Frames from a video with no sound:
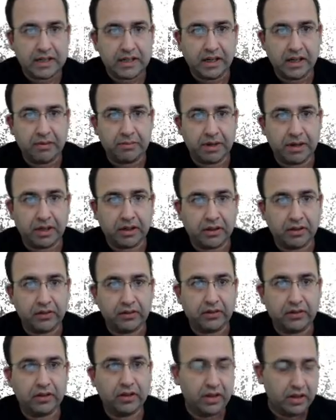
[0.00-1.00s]
C D
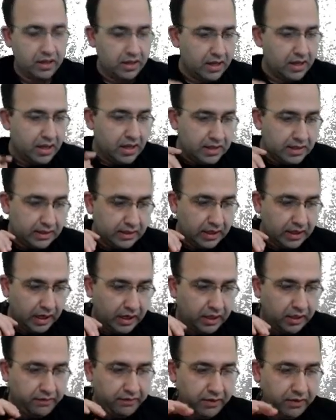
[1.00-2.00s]
markers.
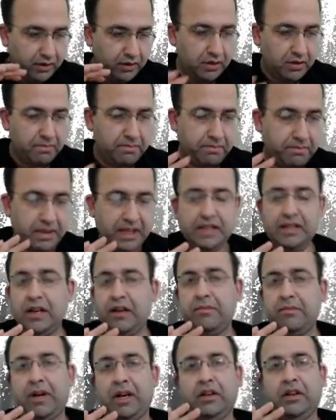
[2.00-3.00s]
Starting with B
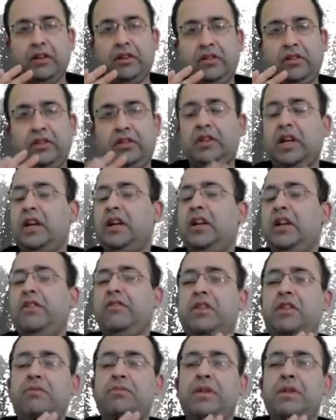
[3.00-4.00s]
cell markers. Starting
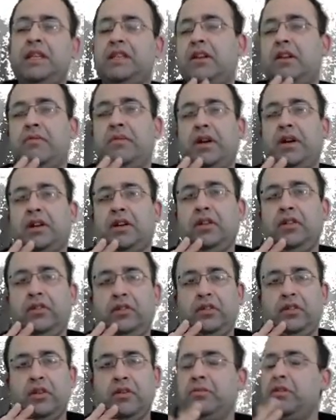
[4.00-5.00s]
with B cell
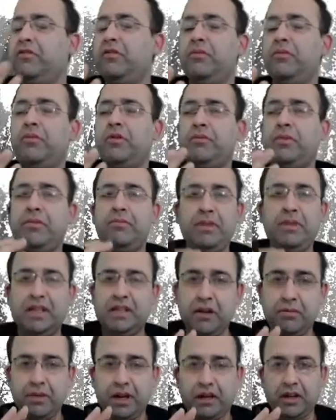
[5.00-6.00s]
markers. B for Bombay. B
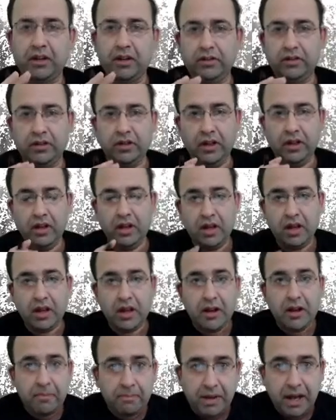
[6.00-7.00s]
cell markers.
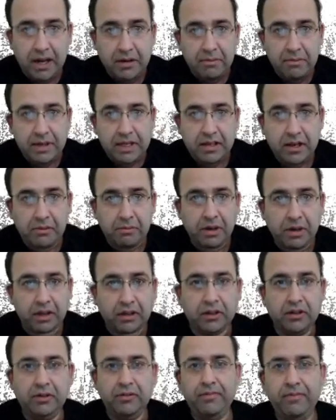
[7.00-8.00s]
Pan B cell
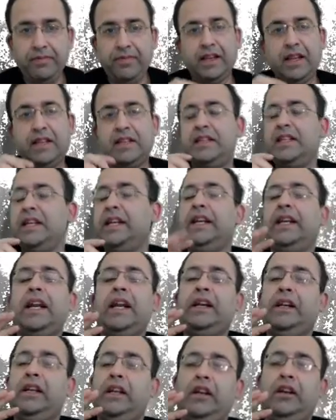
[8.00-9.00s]
marker C D
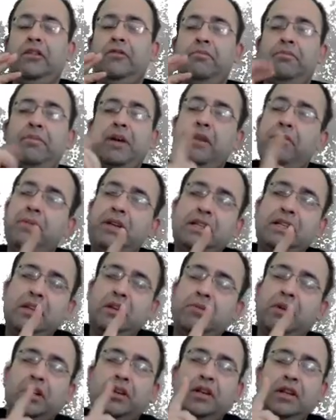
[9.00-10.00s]
nineteen. Pan B cell
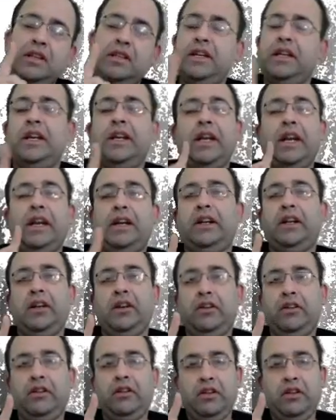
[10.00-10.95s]
marker C D nineteen.